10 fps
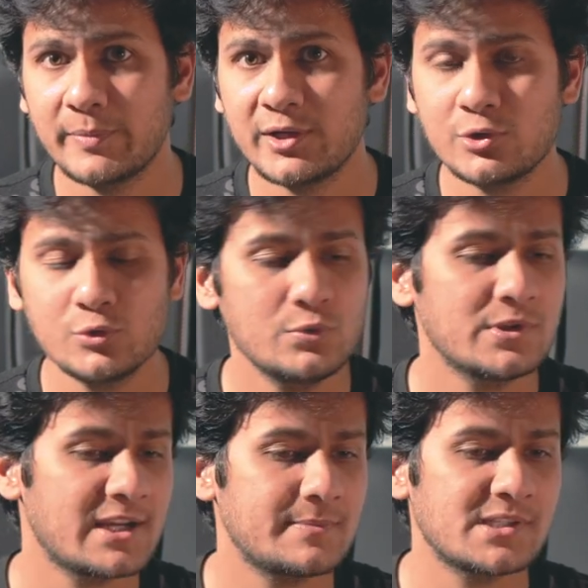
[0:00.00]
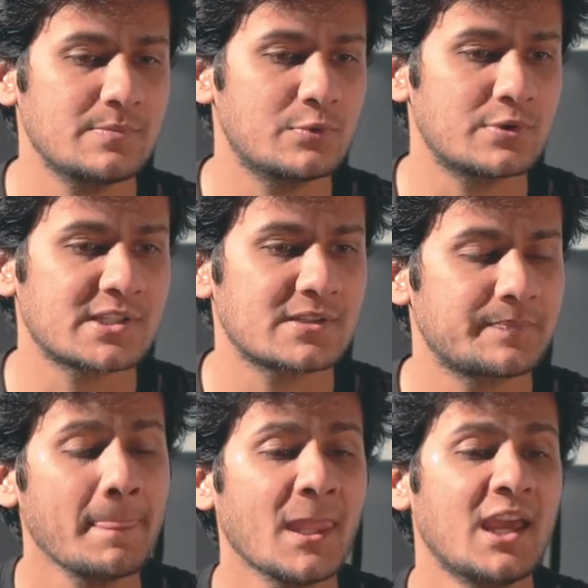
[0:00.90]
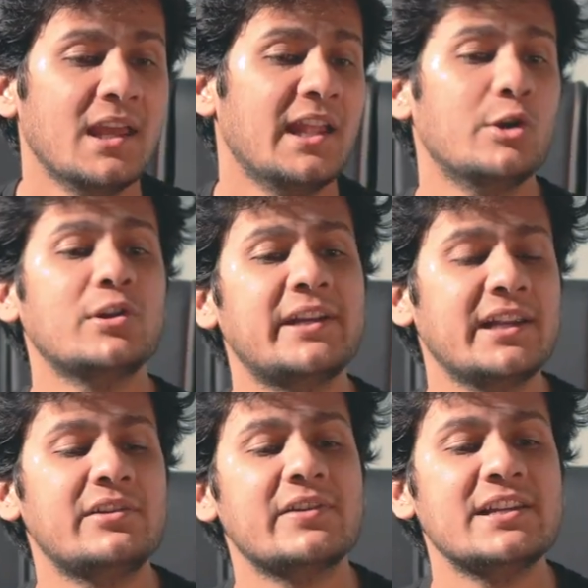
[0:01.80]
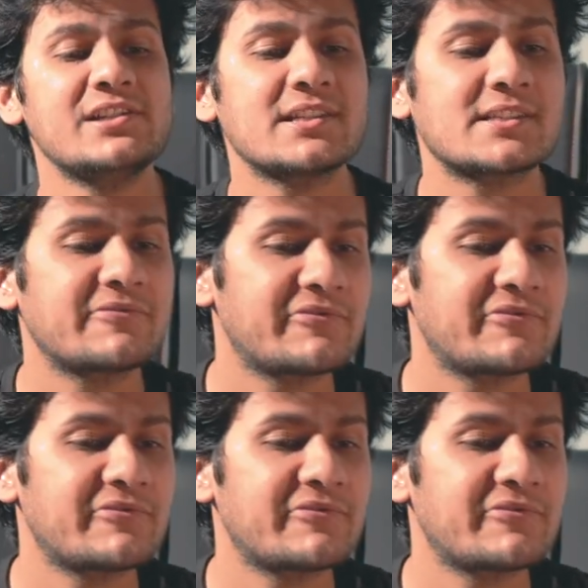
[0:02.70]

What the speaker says: be 2 Type C ports. Now the tilt range is